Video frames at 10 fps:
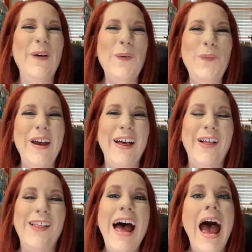
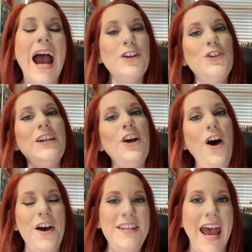will actually
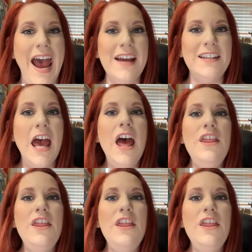contact